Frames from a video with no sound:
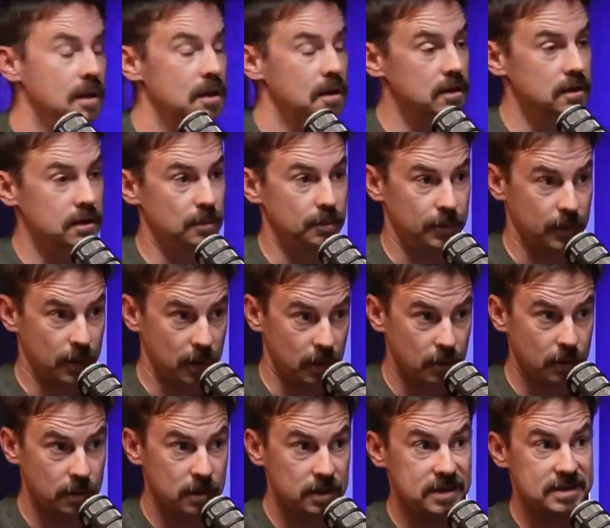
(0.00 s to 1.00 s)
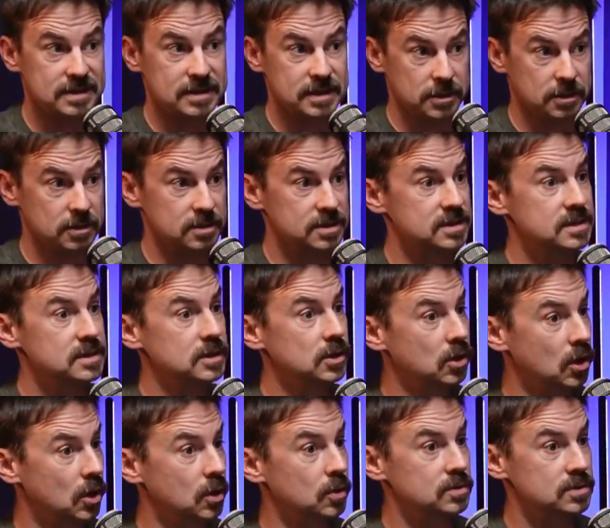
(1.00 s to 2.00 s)
The borrower, the senior,
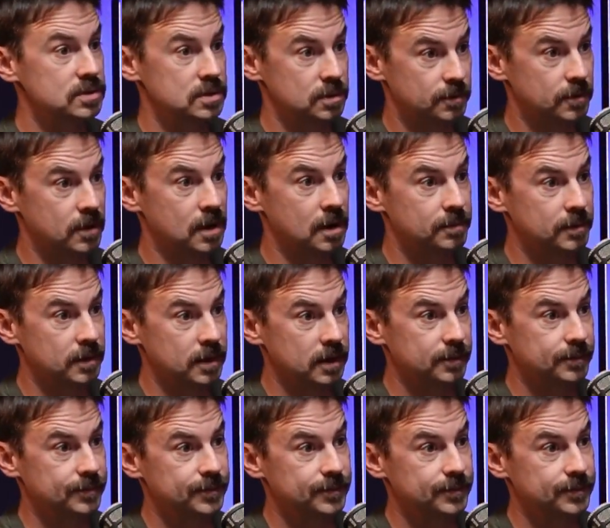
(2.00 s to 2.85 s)
still owns the property.